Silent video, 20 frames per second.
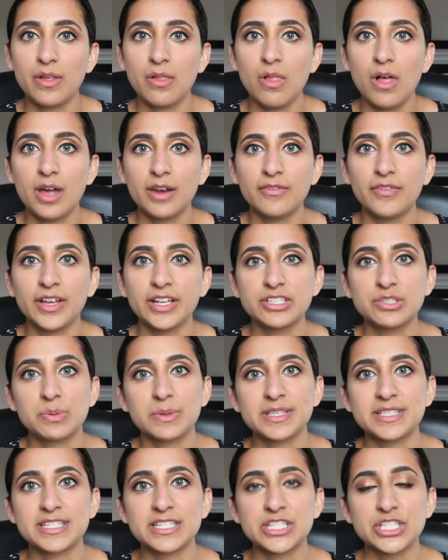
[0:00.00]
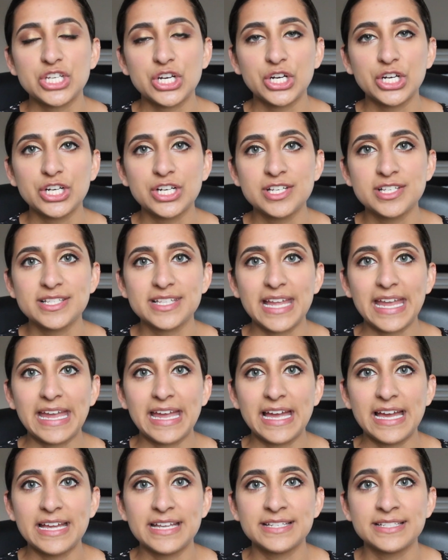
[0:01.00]
a lot of like twists and turns,
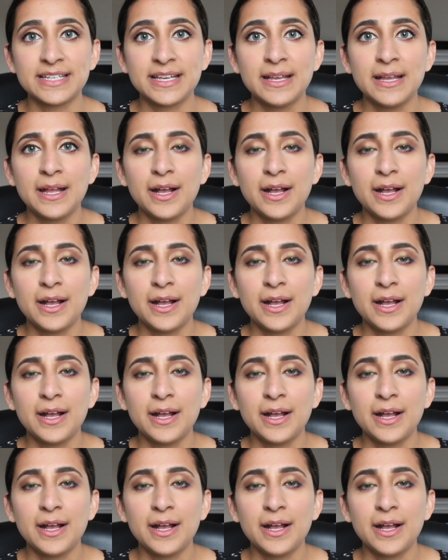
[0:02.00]
and